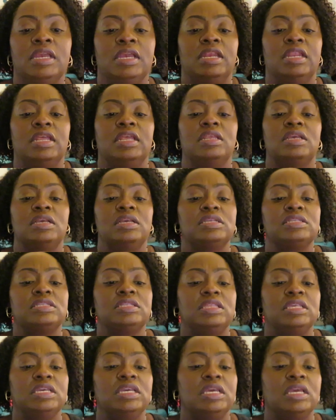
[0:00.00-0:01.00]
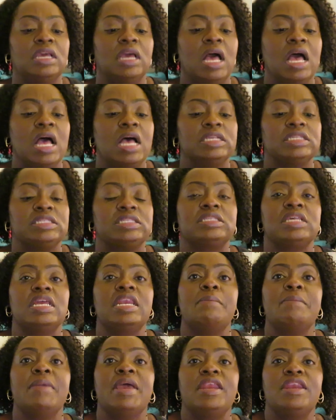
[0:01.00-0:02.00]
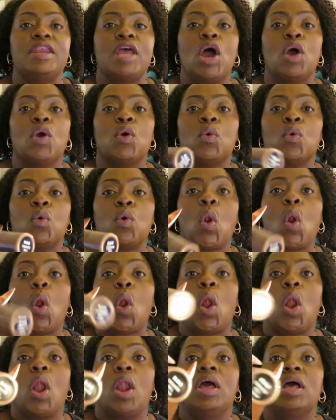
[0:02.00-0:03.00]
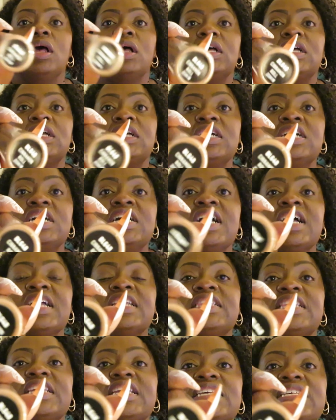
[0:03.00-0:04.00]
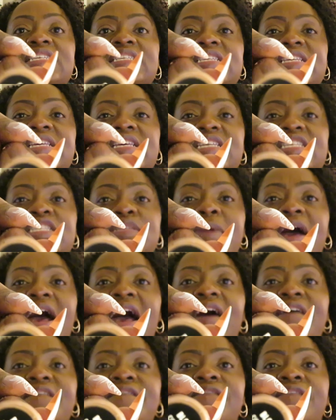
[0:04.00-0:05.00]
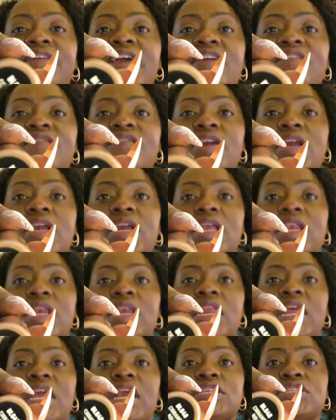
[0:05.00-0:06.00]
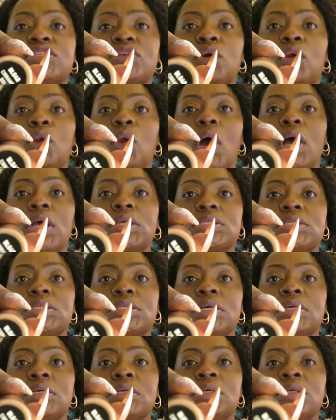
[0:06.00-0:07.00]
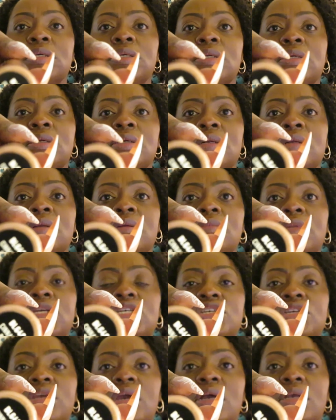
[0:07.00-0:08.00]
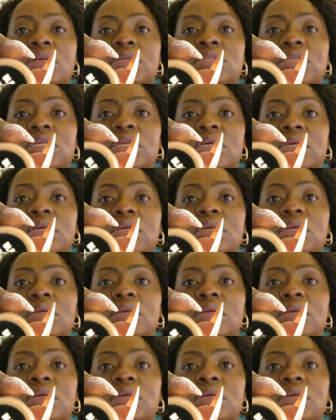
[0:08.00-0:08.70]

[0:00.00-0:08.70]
And it is the Cinnamon Roll. This is my favorite NYX gloss. Make sure y'all can see it